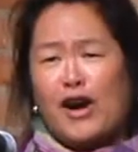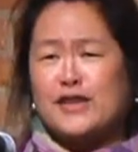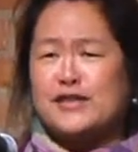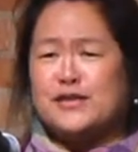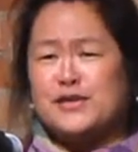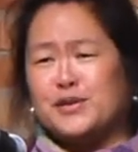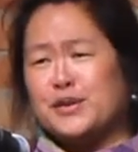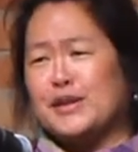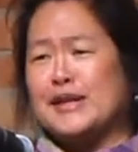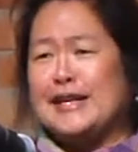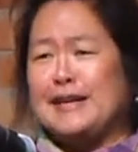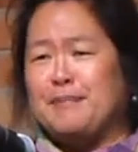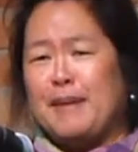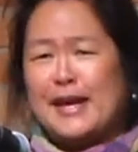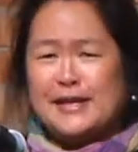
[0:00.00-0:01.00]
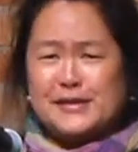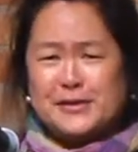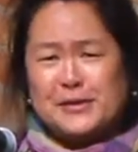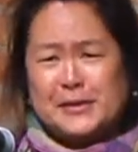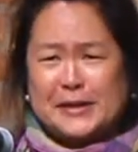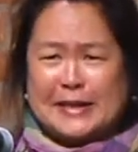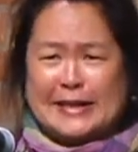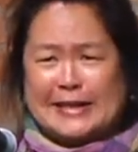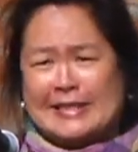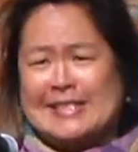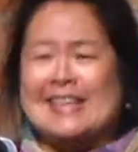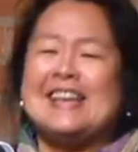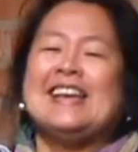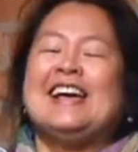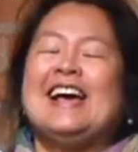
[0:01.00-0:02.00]
talk story, make
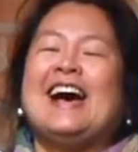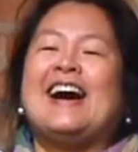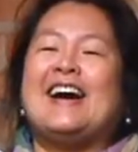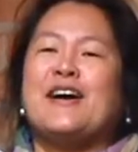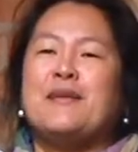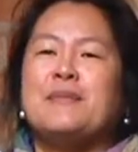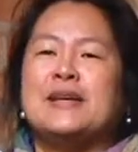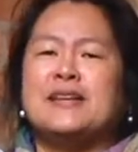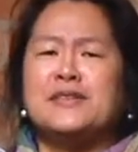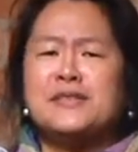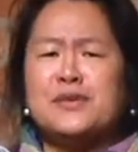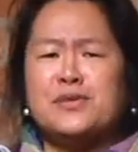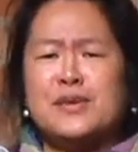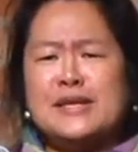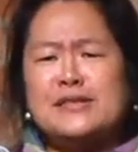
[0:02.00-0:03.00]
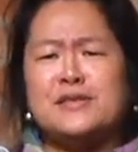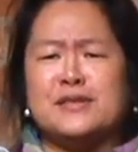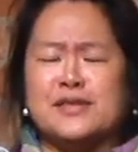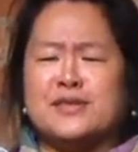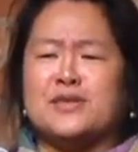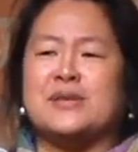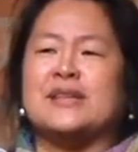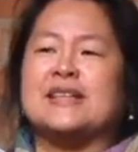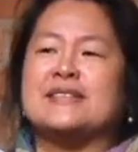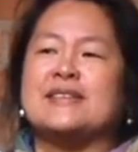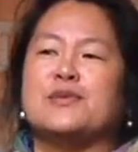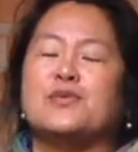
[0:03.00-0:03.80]
stories, um, and also research stories.